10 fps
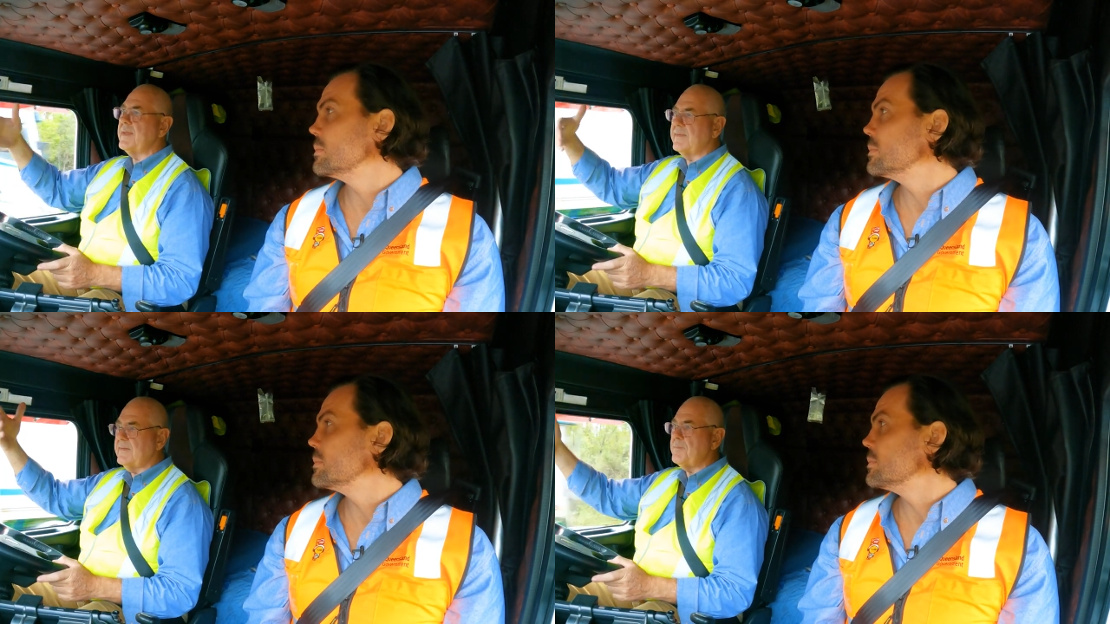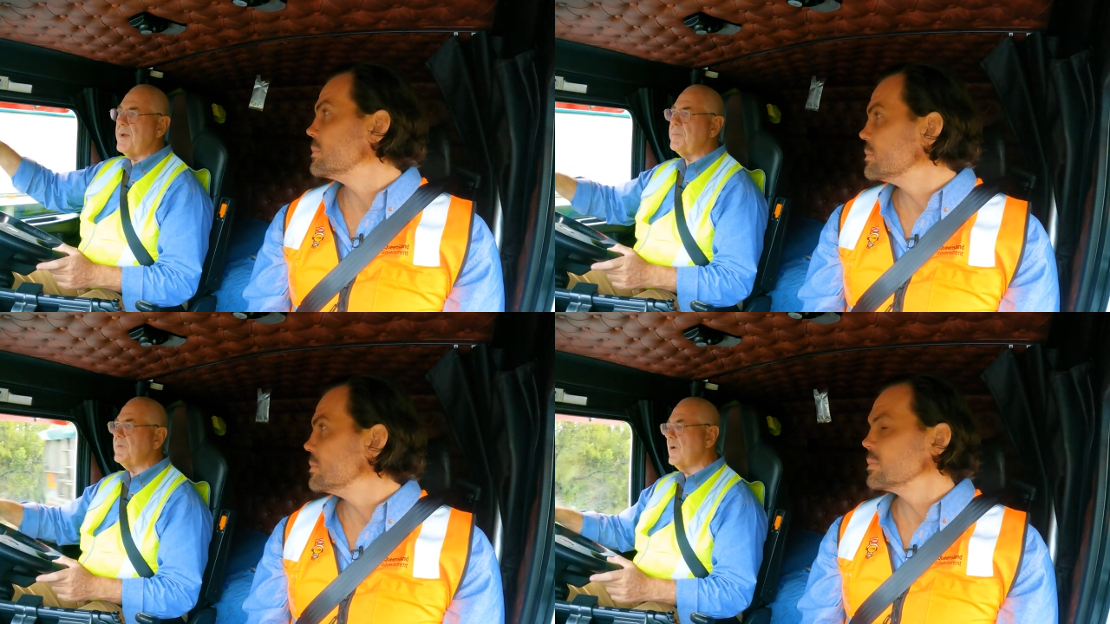Speaker 1: that slip
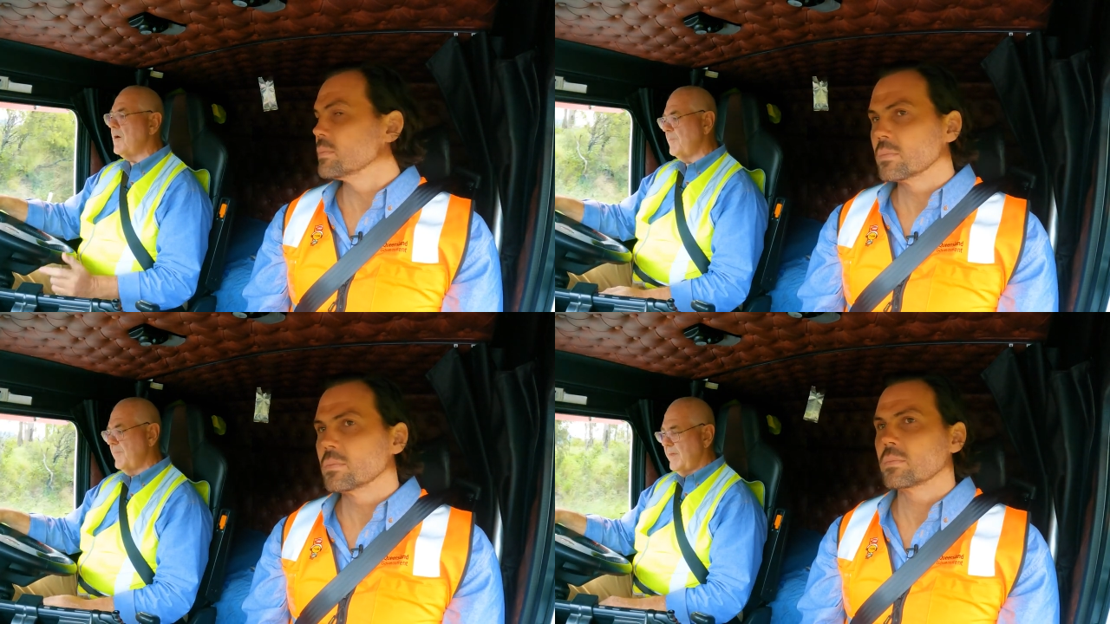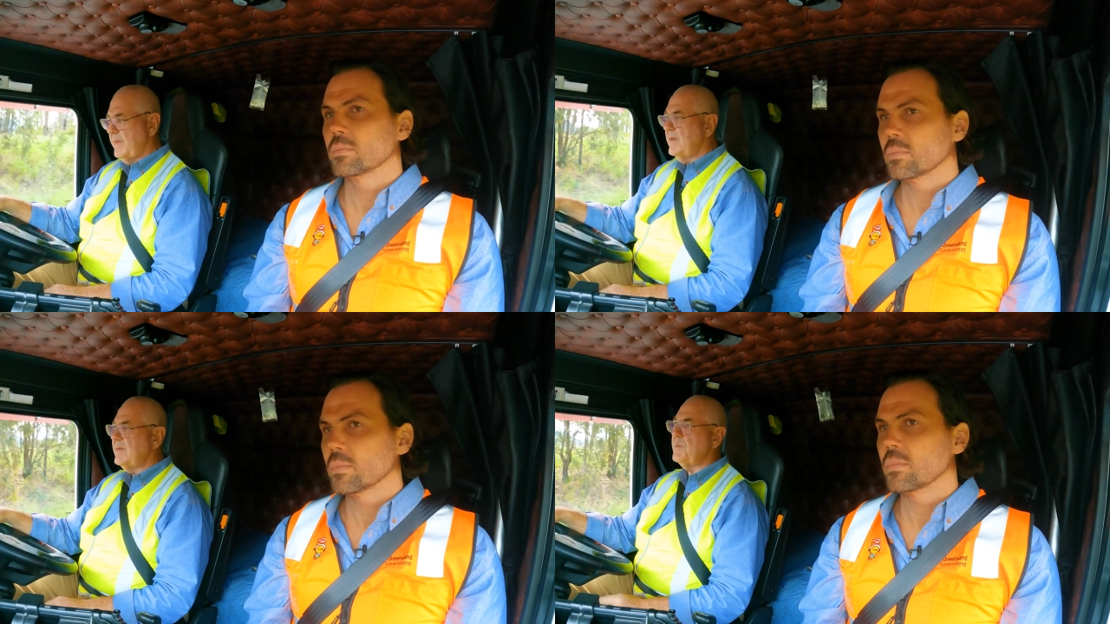up the top,
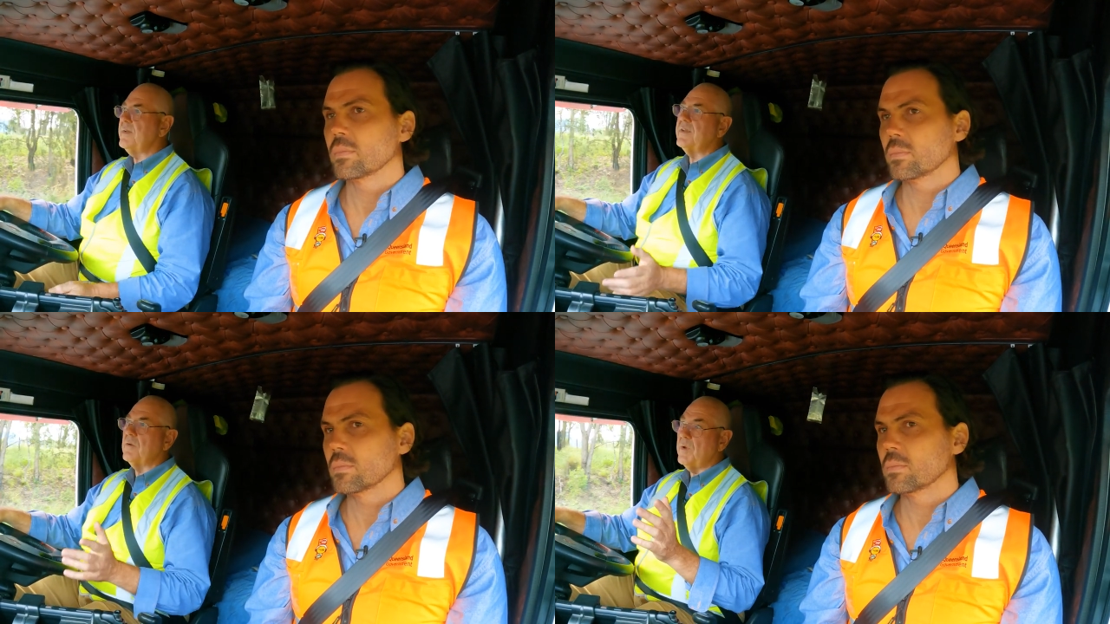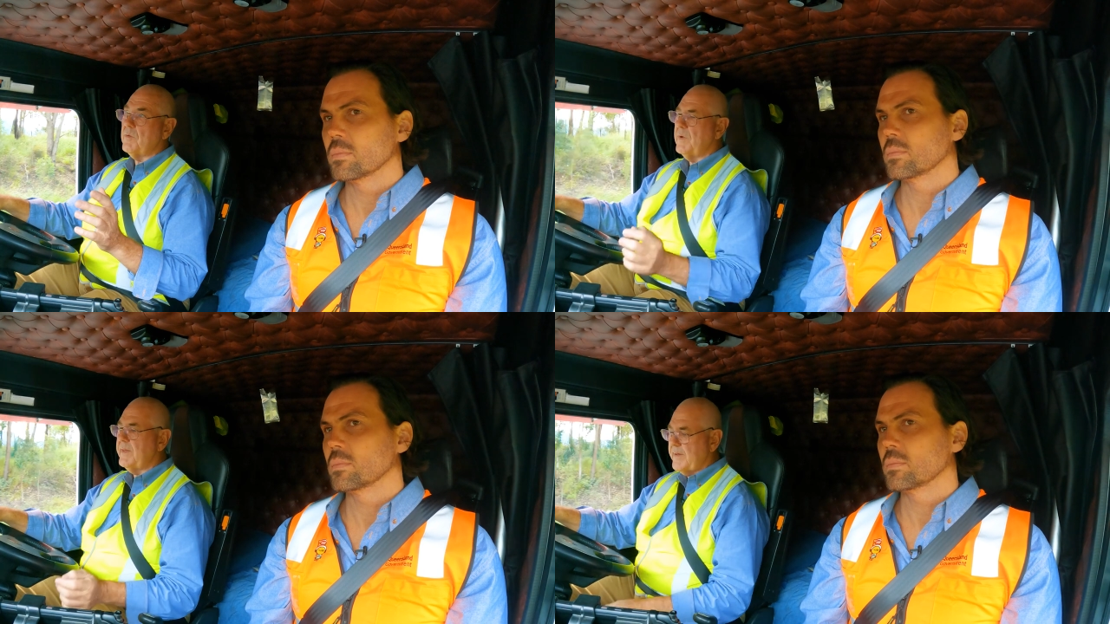especially in
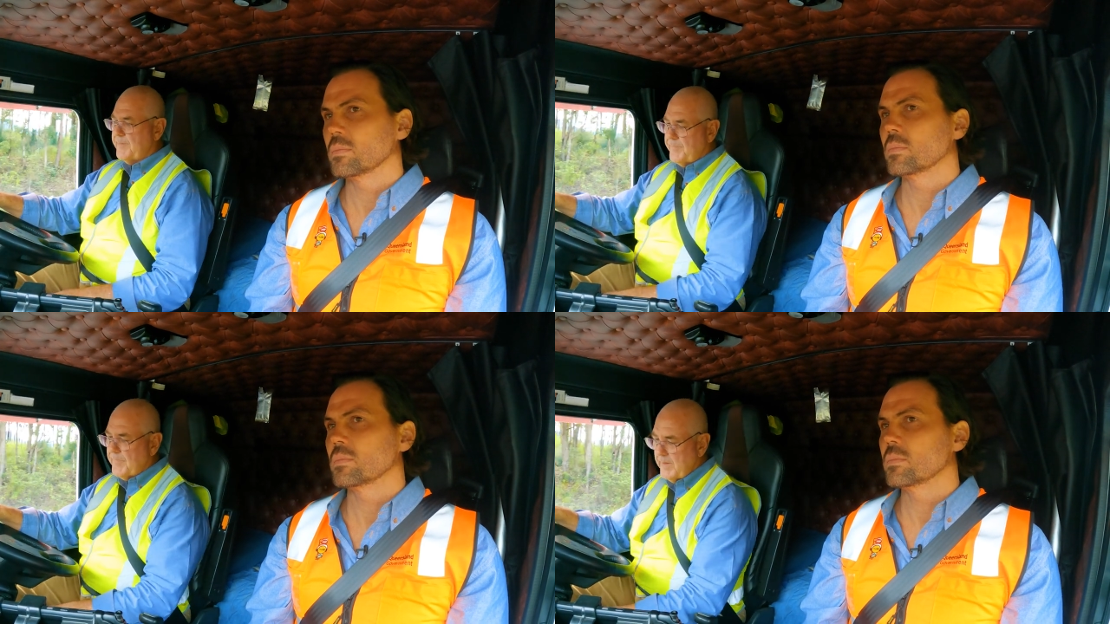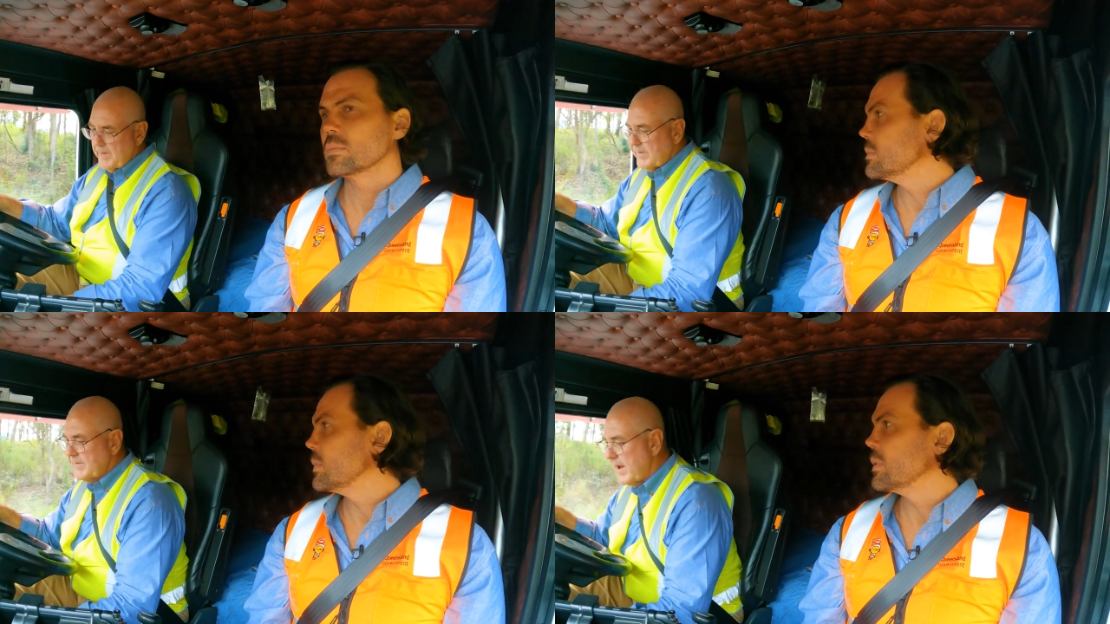wet weather.
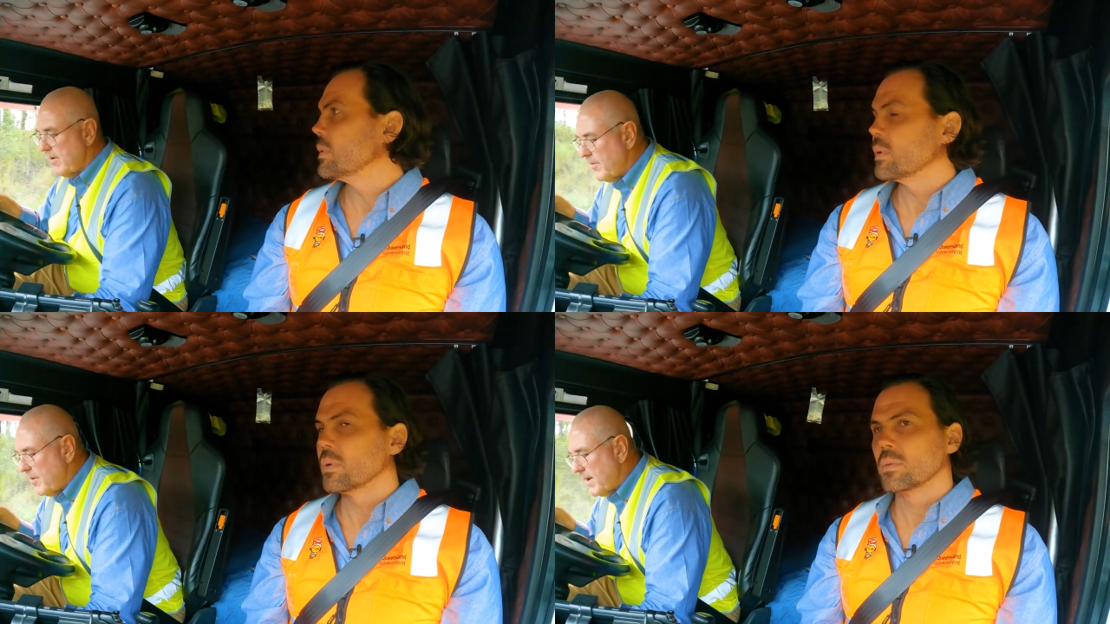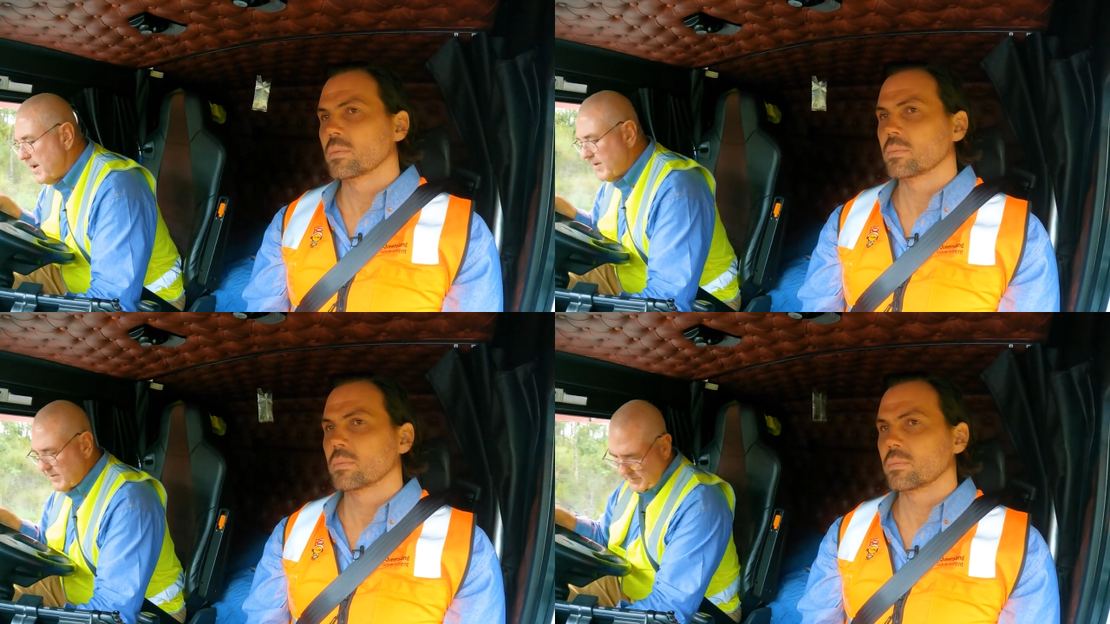So I'm going